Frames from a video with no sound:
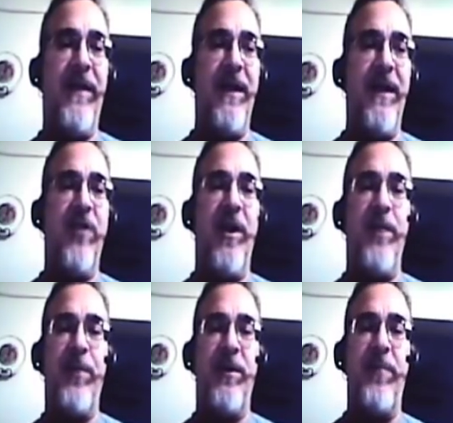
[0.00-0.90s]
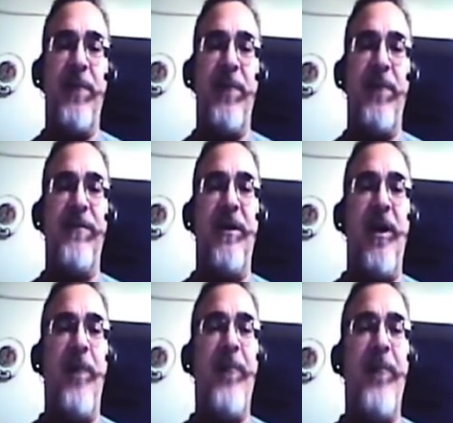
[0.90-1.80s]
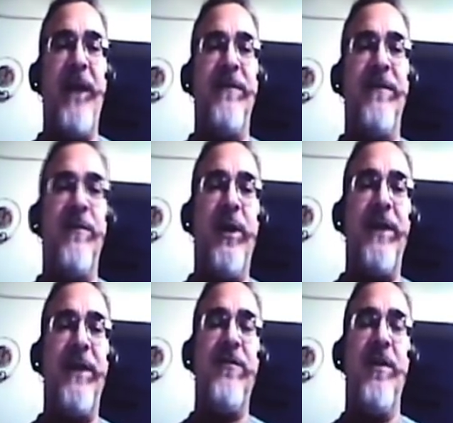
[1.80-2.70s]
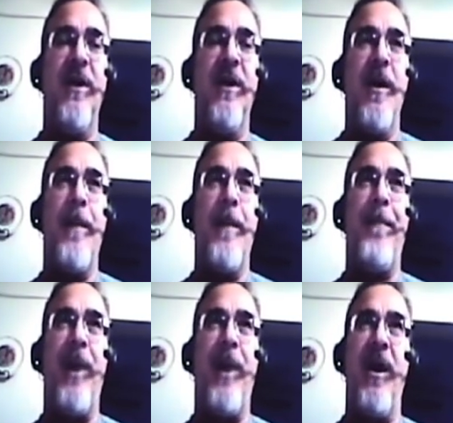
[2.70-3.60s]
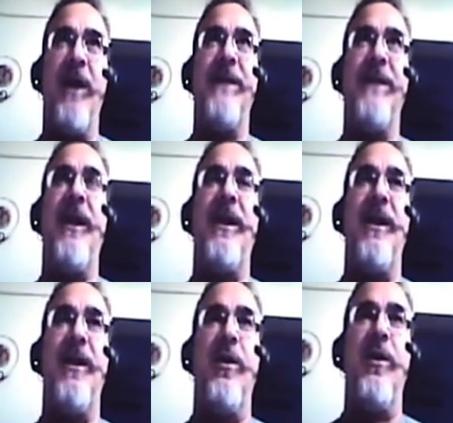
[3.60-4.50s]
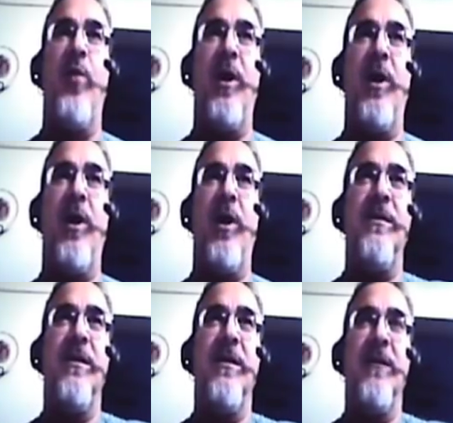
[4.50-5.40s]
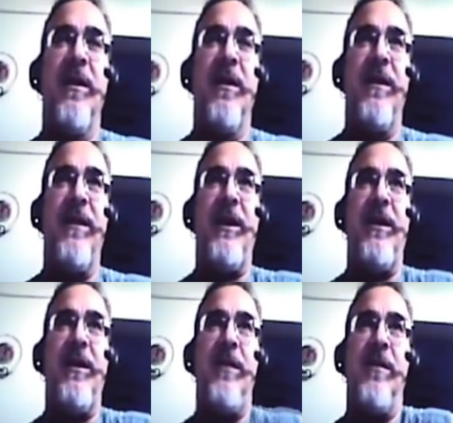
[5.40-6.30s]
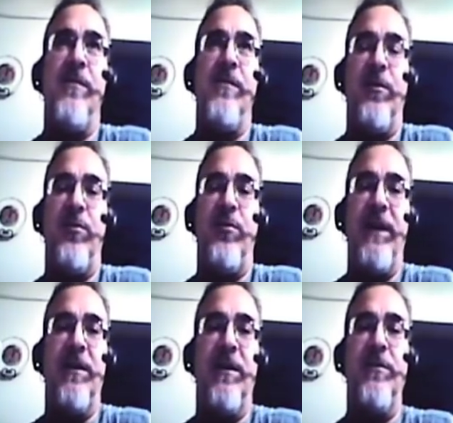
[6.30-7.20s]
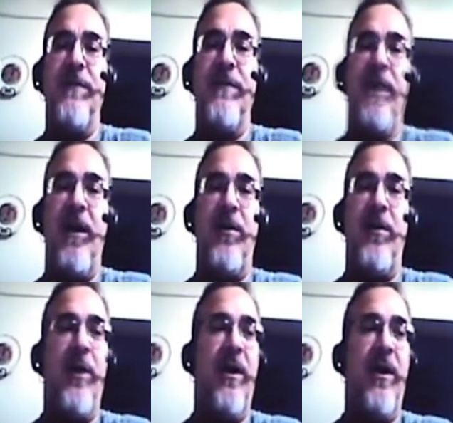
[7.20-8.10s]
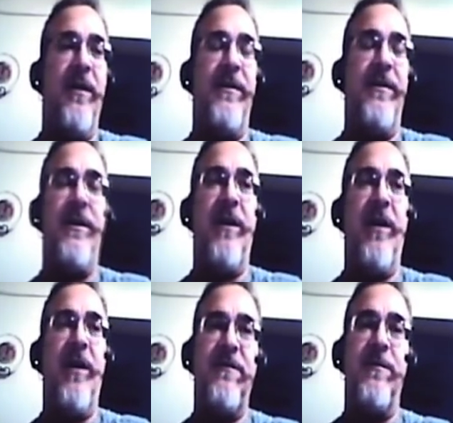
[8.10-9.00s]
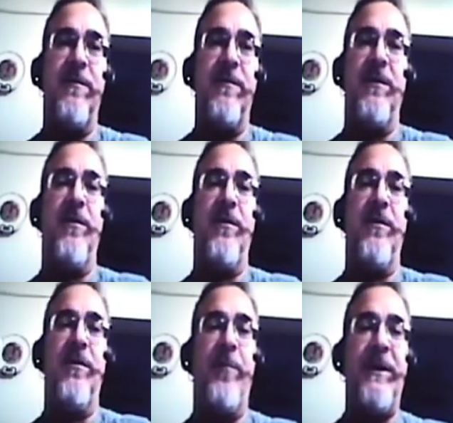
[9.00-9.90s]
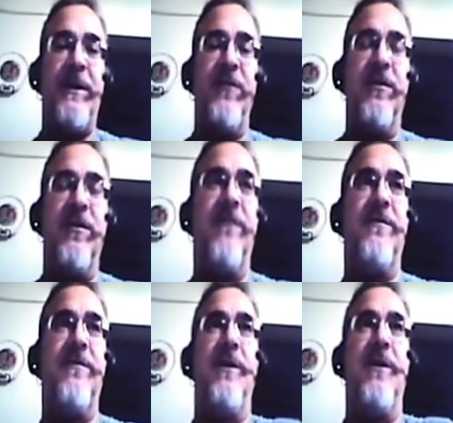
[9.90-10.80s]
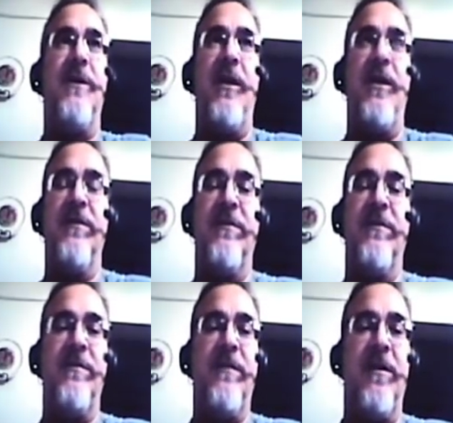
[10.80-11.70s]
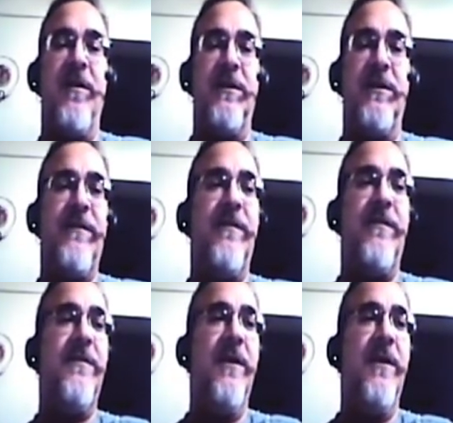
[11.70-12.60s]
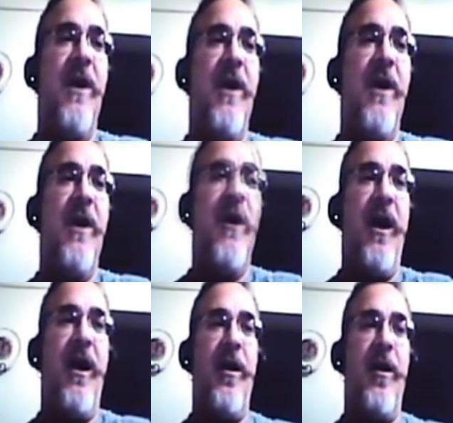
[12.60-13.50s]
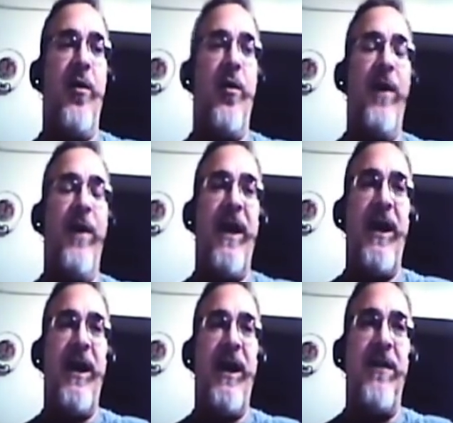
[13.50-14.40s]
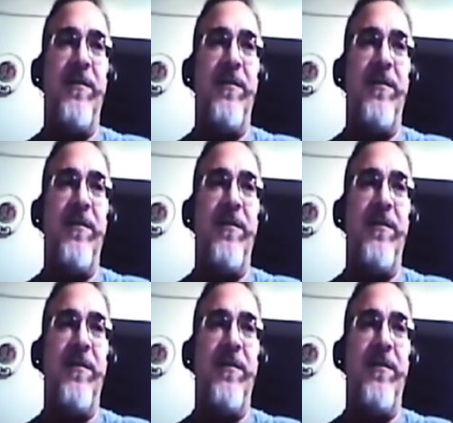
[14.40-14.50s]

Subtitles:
then try and pull a bit of a bait and switch by taking what the reader, who's now the customer or potential customer and also the song lyricist, what they